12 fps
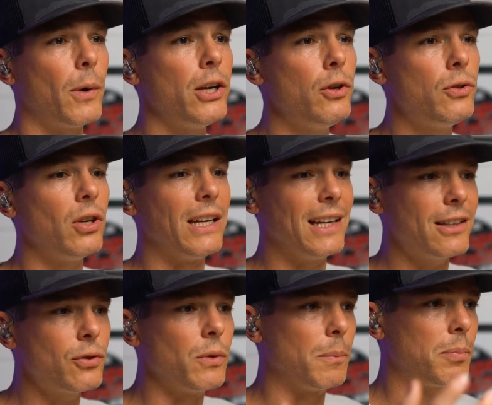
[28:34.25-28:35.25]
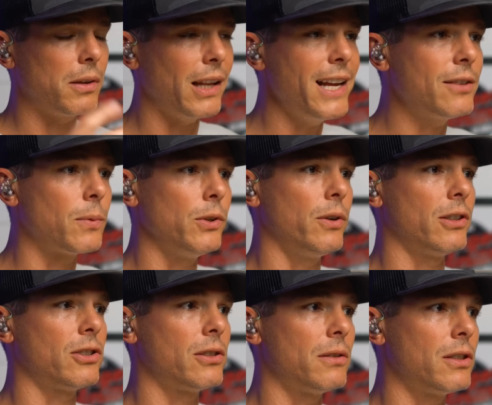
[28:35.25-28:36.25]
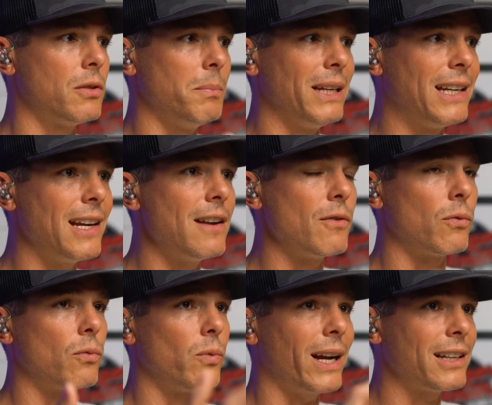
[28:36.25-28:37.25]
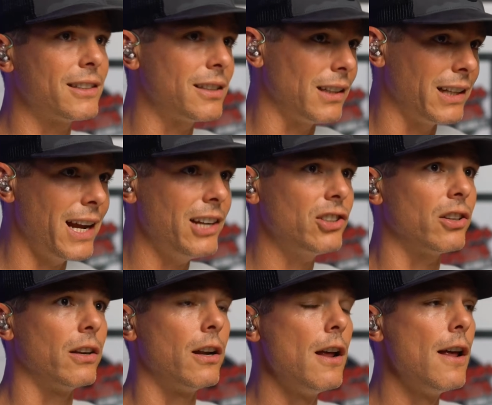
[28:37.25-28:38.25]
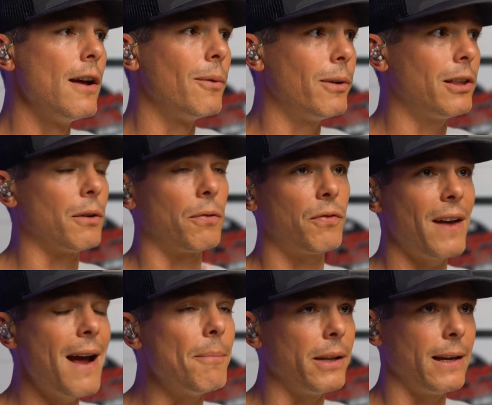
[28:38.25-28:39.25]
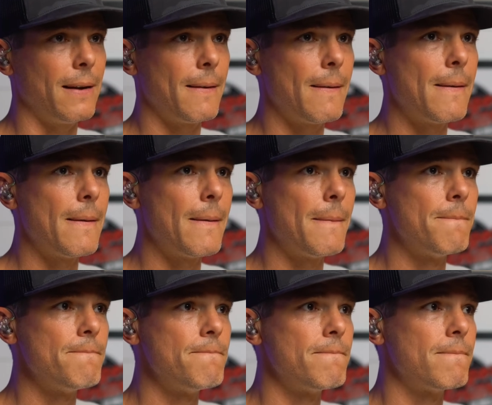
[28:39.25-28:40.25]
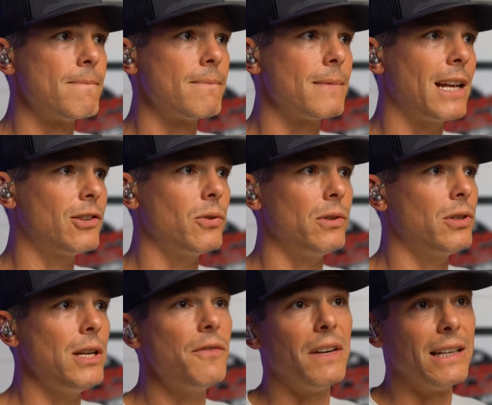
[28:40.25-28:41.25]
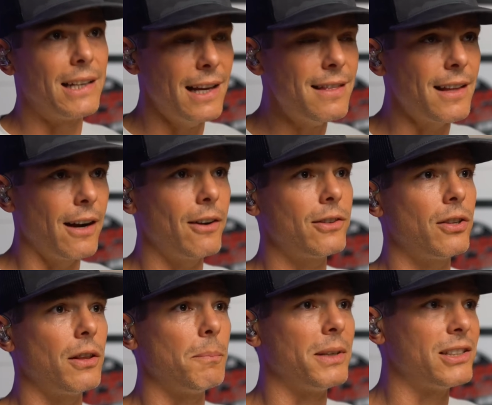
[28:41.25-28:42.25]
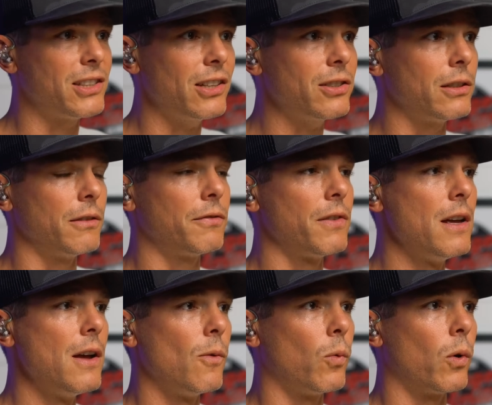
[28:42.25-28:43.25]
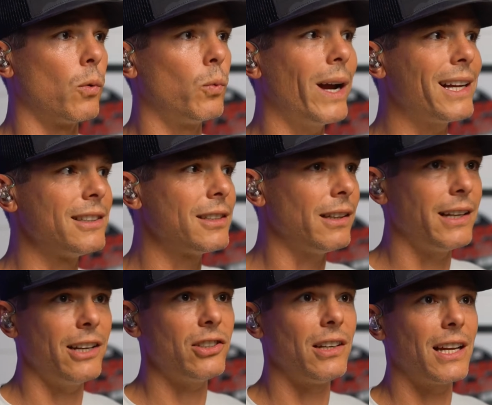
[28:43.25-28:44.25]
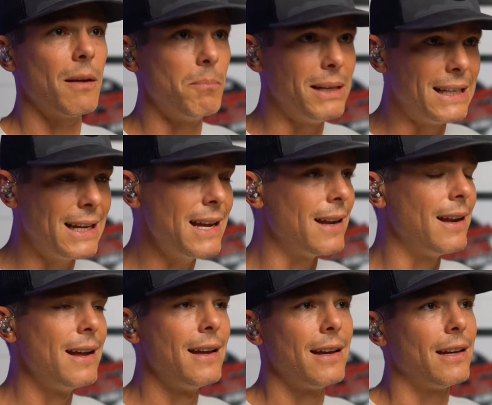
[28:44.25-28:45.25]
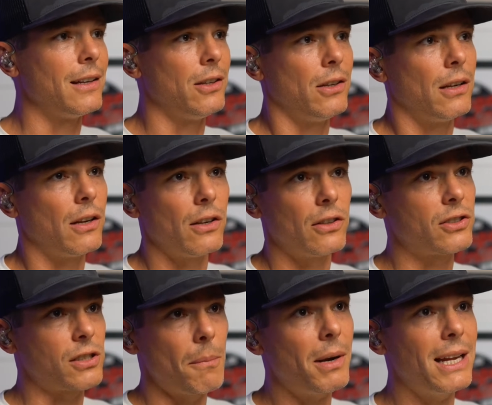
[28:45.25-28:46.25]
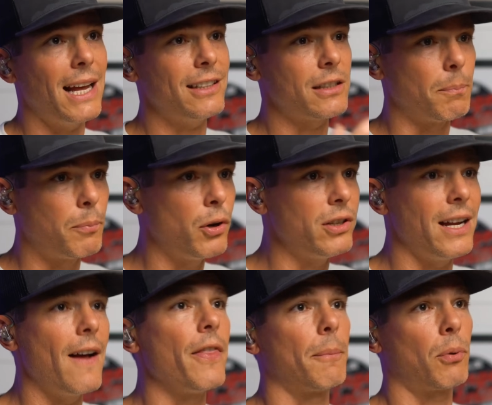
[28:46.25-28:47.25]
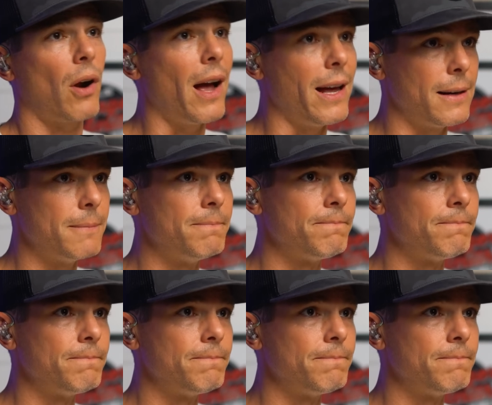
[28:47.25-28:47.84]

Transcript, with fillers: want you to get to a place where you could to begin reconciliation with your family. And to even get there, to the position of where reconciliation can begin, somebody has to put down the pride.